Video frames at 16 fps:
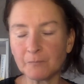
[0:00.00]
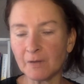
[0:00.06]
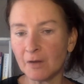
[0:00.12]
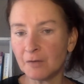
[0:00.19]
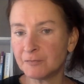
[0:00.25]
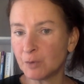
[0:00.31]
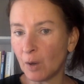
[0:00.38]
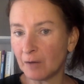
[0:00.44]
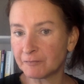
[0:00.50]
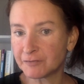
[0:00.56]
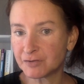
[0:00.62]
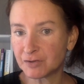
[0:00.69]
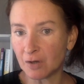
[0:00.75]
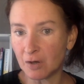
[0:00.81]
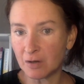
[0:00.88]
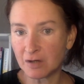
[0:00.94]
If you have
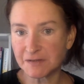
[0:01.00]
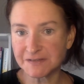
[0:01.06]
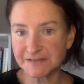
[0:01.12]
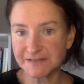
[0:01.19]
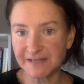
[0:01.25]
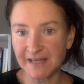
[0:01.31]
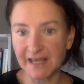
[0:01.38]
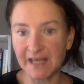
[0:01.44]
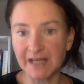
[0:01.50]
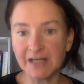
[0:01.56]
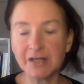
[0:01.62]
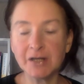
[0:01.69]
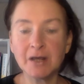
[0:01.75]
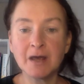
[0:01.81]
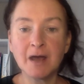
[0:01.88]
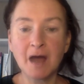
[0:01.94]
darker
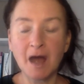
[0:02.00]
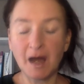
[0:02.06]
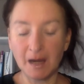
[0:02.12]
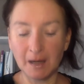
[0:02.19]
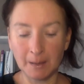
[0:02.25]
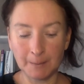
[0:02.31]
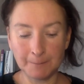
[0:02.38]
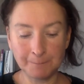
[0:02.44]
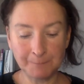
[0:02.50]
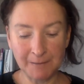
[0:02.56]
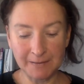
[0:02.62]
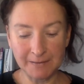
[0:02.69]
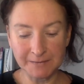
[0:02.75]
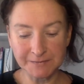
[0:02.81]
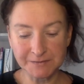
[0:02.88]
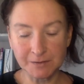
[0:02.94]
skin,
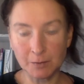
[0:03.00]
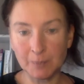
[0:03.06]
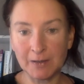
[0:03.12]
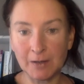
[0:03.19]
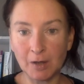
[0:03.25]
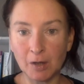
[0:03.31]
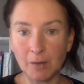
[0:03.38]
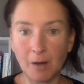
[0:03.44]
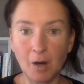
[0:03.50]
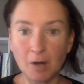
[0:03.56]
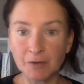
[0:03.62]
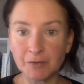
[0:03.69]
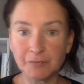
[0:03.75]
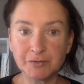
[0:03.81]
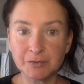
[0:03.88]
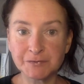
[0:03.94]
it's going to be
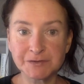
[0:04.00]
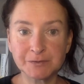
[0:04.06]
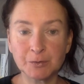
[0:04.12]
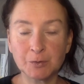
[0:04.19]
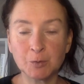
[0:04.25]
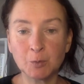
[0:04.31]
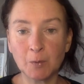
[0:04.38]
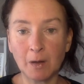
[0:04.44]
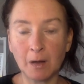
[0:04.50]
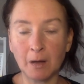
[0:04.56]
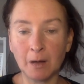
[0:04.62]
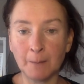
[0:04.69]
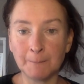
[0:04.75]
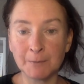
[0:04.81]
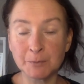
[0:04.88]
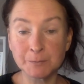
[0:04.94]
harder for you to
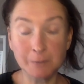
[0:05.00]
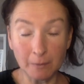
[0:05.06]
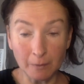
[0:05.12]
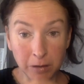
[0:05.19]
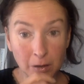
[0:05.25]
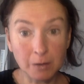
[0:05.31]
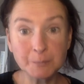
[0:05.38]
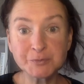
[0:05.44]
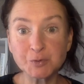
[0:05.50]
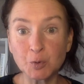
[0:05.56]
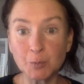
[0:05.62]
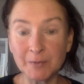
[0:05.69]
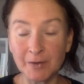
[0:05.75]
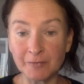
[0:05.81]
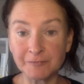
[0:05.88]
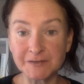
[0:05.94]

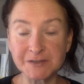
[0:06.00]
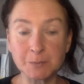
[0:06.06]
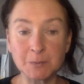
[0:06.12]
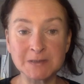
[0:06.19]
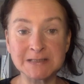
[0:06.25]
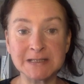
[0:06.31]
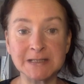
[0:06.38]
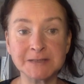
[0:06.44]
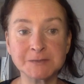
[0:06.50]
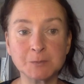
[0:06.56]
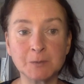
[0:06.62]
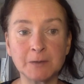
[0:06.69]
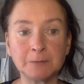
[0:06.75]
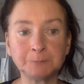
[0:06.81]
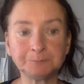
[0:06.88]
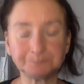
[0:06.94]
absorb enough vitamin D as
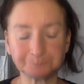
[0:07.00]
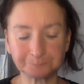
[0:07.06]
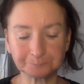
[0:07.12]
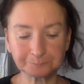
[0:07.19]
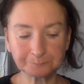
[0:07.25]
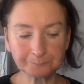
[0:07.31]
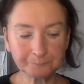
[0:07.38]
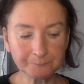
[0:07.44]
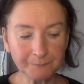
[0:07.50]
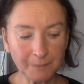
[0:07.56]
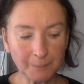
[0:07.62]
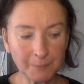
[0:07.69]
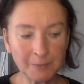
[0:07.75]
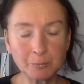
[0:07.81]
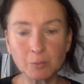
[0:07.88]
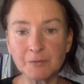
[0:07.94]
well.
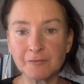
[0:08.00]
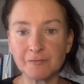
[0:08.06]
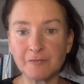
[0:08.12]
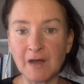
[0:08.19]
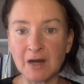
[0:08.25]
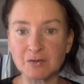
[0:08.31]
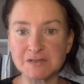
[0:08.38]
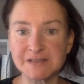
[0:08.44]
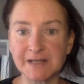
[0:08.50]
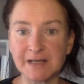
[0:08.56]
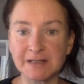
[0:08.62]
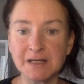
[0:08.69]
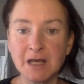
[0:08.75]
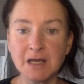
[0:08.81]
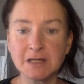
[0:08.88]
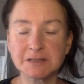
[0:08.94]
People with fairer
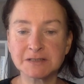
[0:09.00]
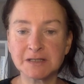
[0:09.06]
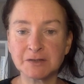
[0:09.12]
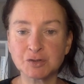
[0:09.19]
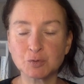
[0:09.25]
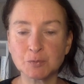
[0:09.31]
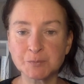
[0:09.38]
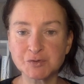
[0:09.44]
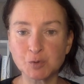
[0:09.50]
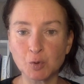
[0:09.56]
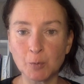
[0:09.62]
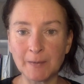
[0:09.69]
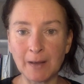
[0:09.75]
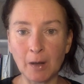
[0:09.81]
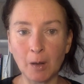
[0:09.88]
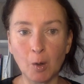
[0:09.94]
skin tend to
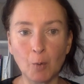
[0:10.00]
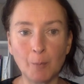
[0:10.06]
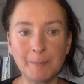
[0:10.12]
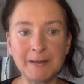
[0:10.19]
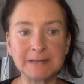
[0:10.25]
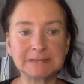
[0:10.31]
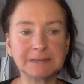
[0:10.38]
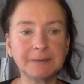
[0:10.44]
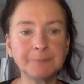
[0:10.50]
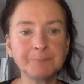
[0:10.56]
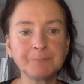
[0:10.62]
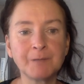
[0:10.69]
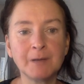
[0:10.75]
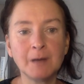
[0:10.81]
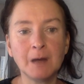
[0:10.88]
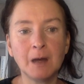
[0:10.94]
absorb it a lot better.
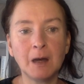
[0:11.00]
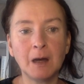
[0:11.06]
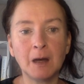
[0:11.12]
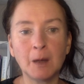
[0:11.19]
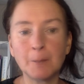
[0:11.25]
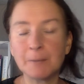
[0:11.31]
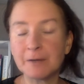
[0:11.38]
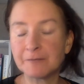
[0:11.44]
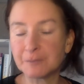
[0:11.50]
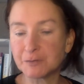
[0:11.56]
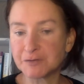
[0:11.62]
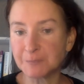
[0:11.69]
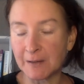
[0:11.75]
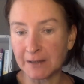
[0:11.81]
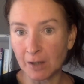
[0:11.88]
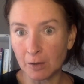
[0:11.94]
If you're
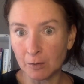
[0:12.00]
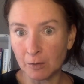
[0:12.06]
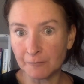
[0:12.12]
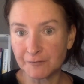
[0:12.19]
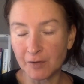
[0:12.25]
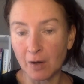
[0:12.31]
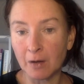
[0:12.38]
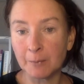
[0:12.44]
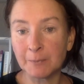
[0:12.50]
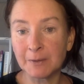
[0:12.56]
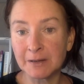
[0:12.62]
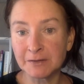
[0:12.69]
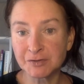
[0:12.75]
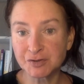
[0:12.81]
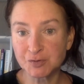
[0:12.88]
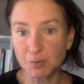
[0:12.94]
spending a lot of time
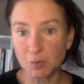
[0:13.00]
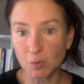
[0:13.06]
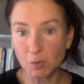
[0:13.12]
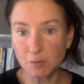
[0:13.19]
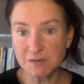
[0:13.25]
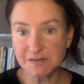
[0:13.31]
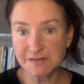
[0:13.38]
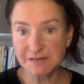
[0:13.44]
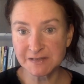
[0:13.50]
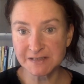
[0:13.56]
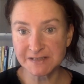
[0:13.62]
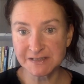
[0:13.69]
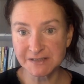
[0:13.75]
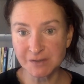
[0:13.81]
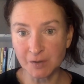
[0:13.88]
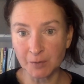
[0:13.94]
indoors,
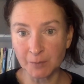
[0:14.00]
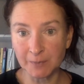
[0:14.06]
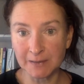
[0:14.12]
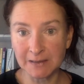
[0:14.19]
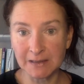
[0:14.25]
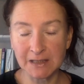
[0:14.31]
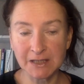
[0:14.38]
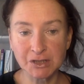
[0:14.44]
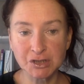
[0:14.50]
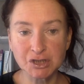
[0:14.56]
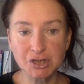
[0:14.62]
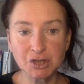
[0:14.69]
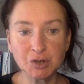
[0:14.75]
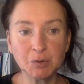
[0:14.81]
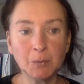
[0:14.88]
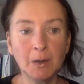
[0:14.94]
this is going to be an
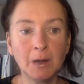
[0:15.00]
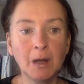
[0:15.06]
issue.